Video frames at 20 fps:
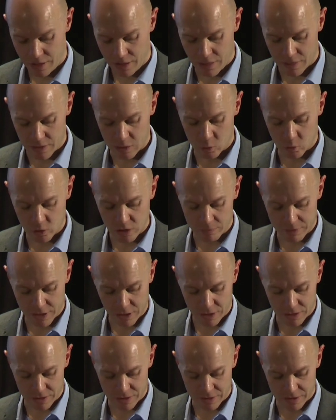the Law
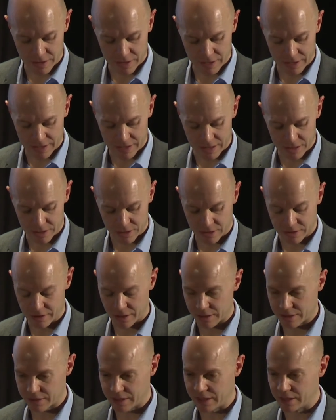Commission is
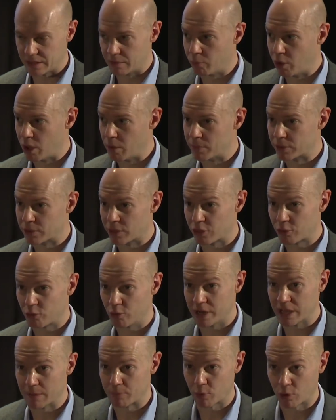conducting at the moment a
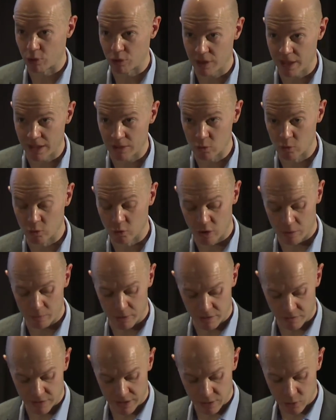3-year project on
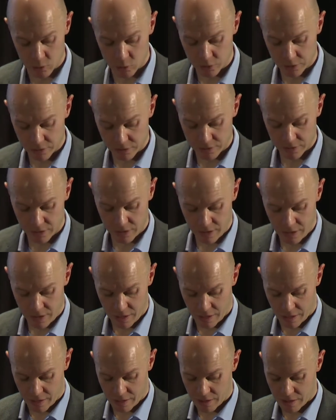autonomous vehicles.
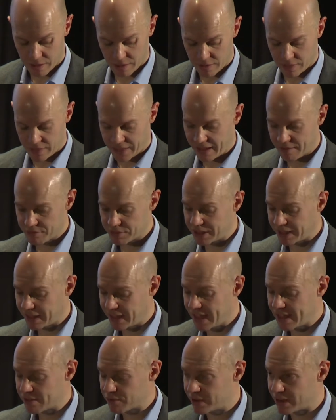The
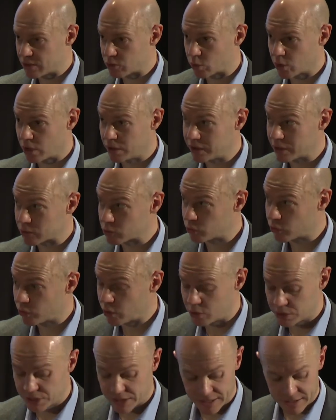FCA, Financial Conduct
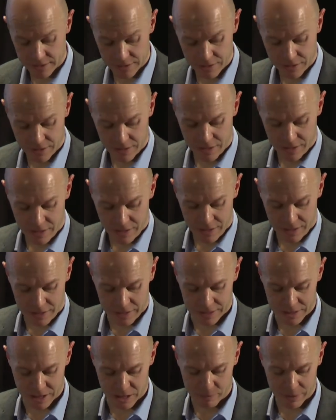Authority,
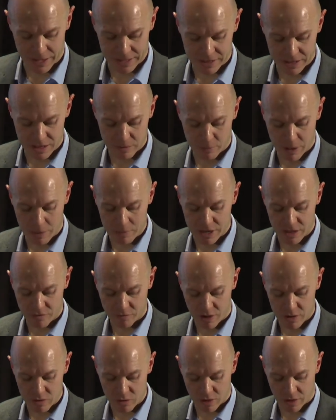is expected to publish
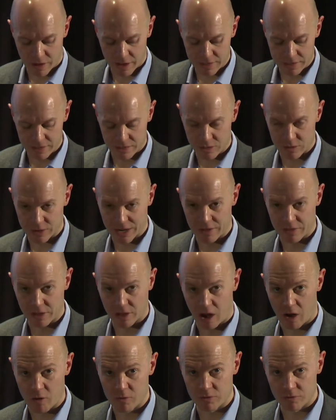final guidance on how the
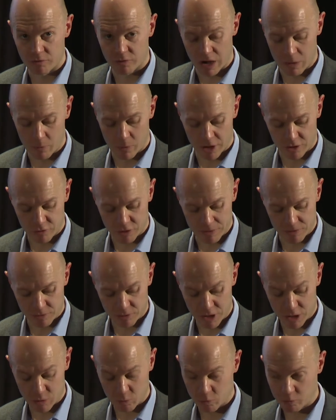current framework treats
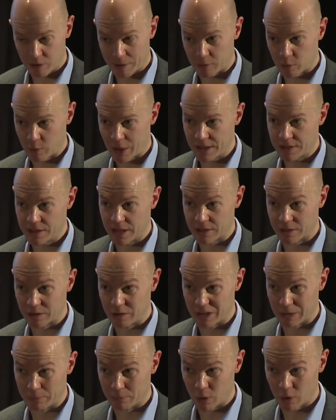crypto assets,
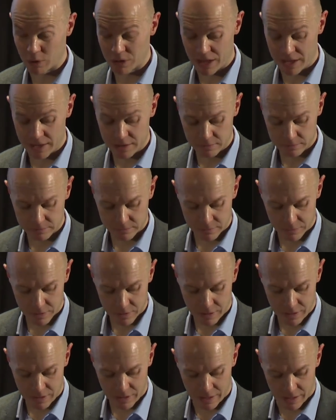including blockchain.
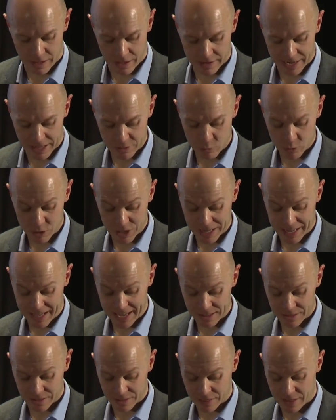And as we'll see
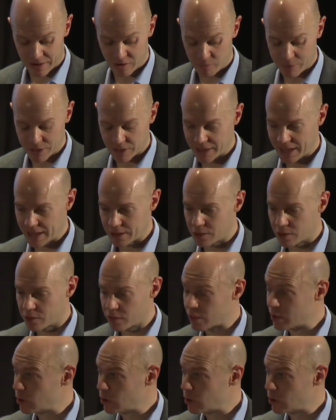later, there have been changes to